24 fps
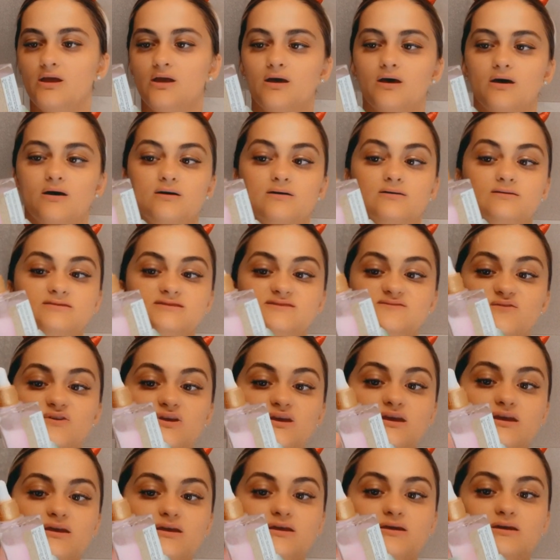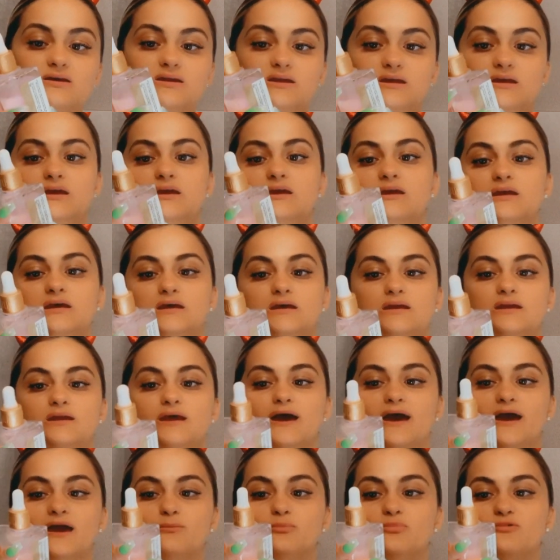It's vegan, clean, and
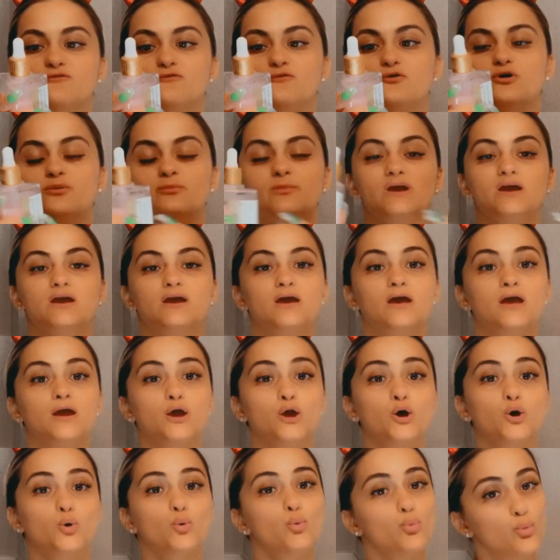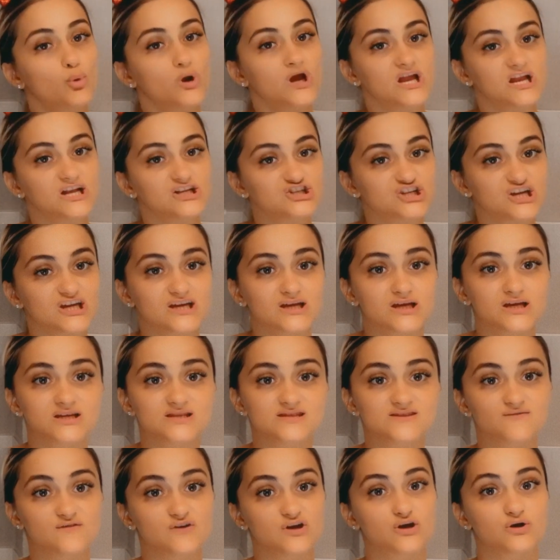high performing, which is
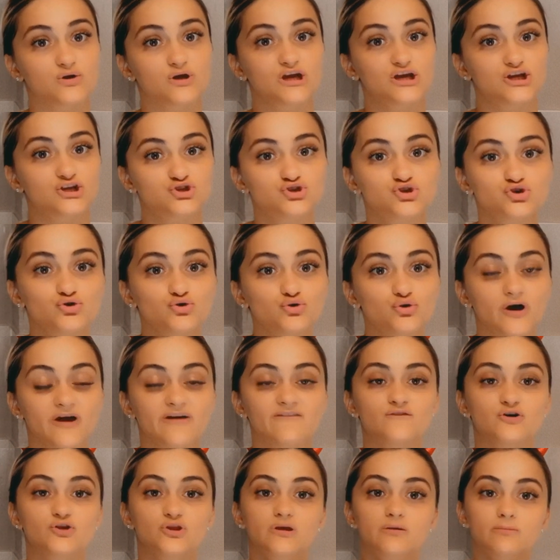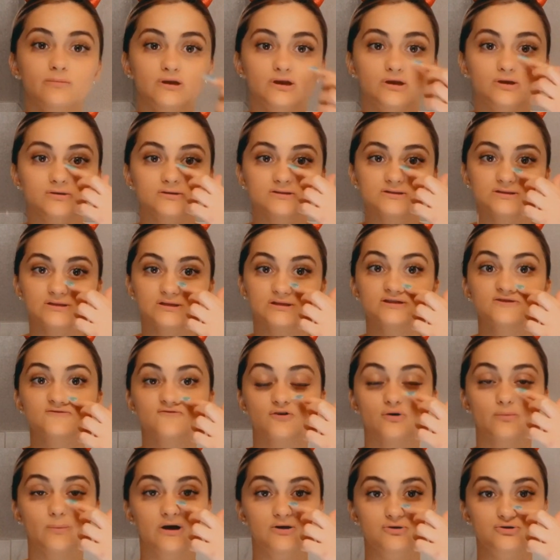very true. I've only been using this for
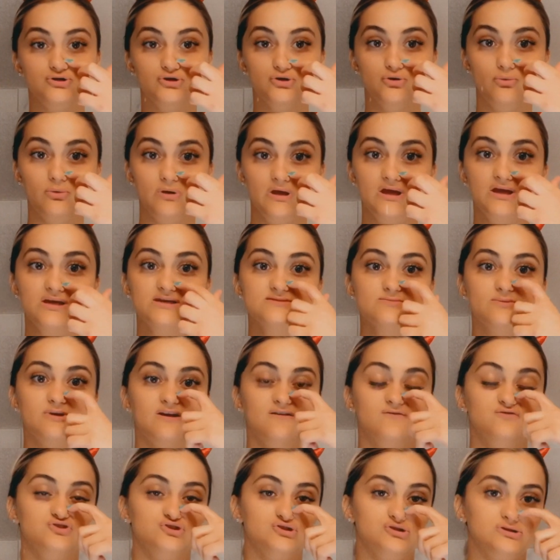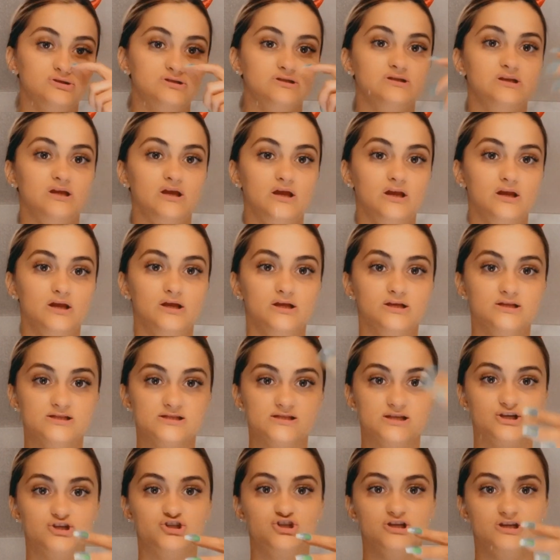about 2 weeks, but I've seen
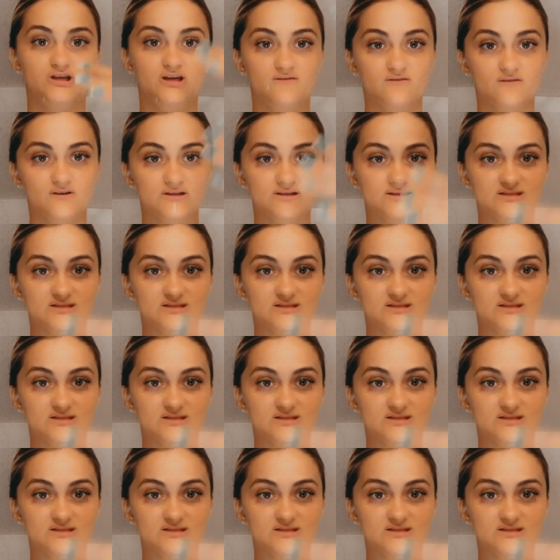such a difference in